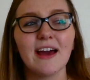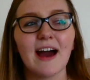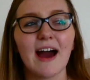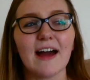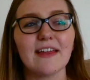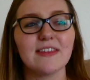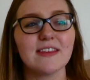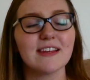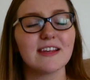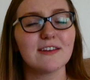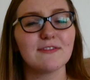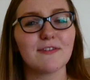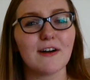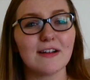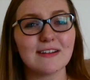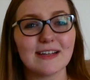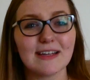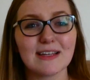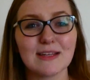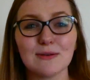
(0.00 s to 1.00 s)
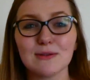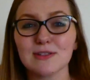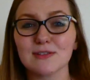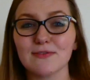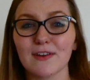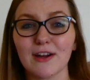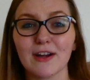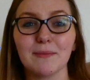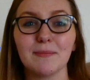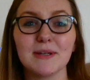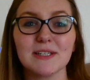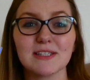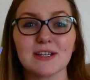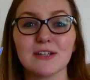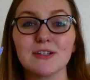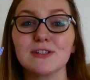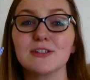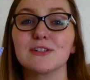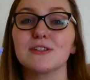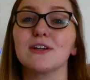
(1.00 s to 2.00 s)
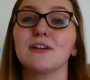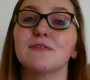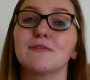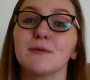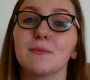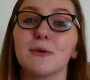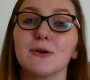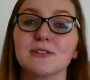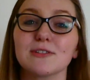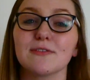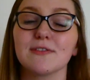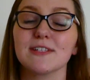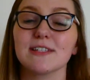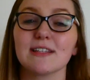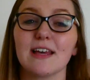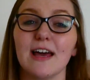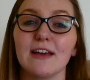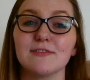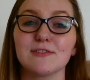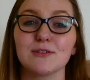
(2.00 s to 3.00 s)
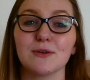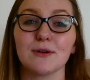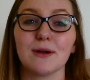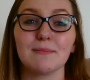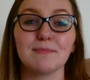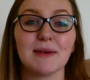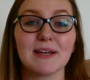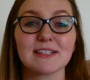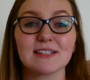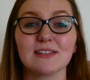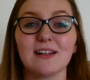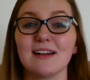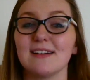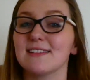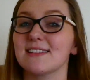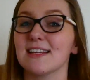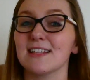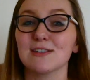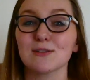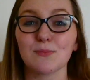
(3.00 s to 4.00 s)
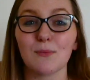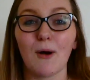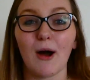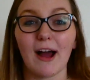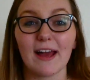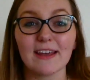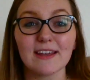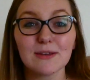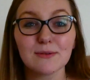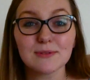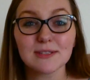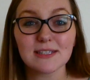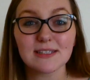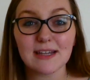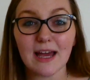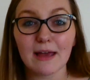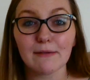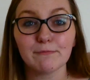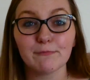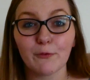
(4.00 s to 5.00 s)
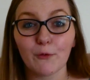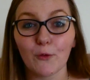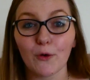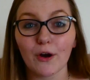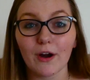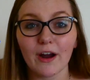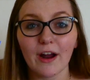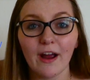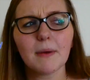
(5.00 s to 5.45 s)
I think he felt like he was very misunderstood for most of his life, so it makes a lot of sense why he was a type 4.